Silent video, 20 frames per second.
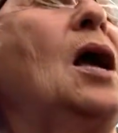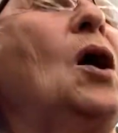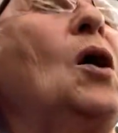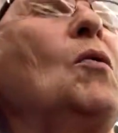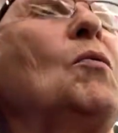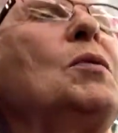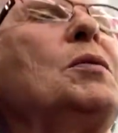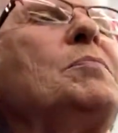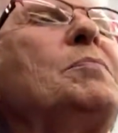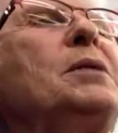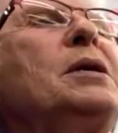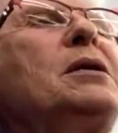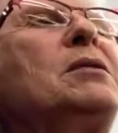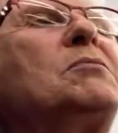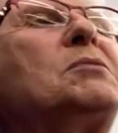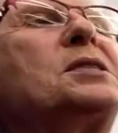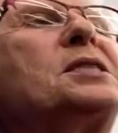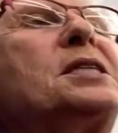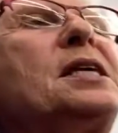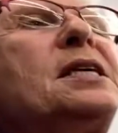When Bill
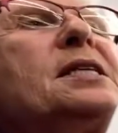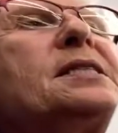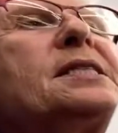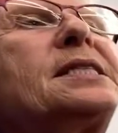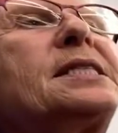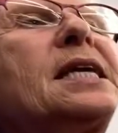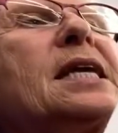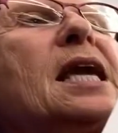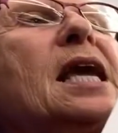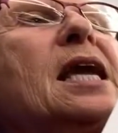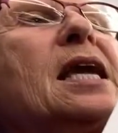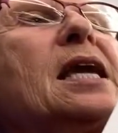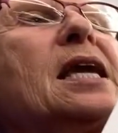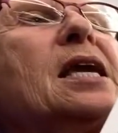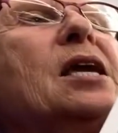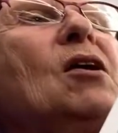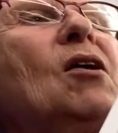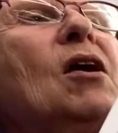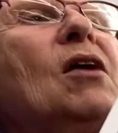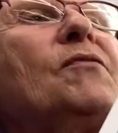was done singing,
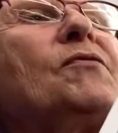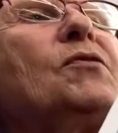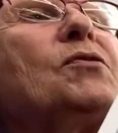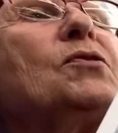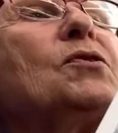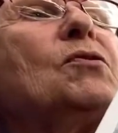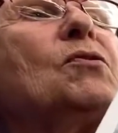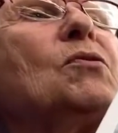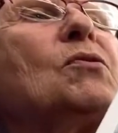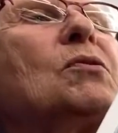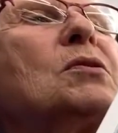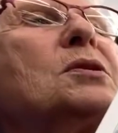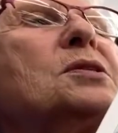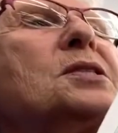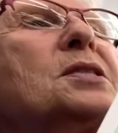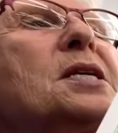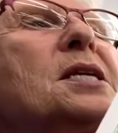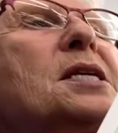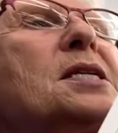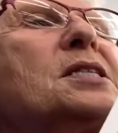he offered the
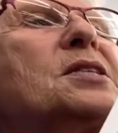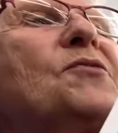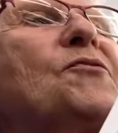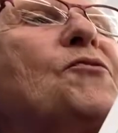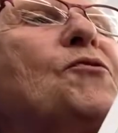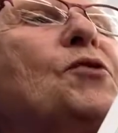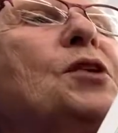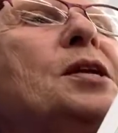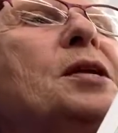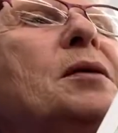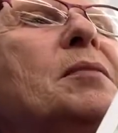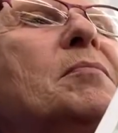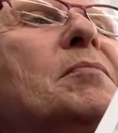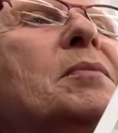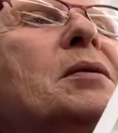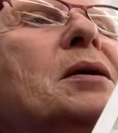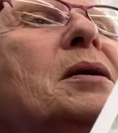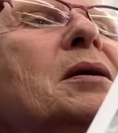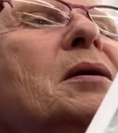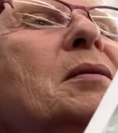horse his freedom,
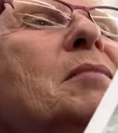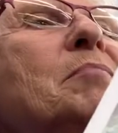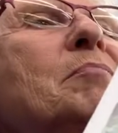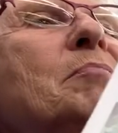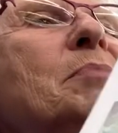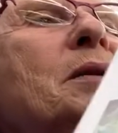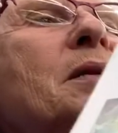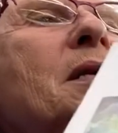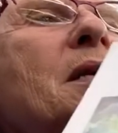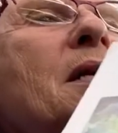but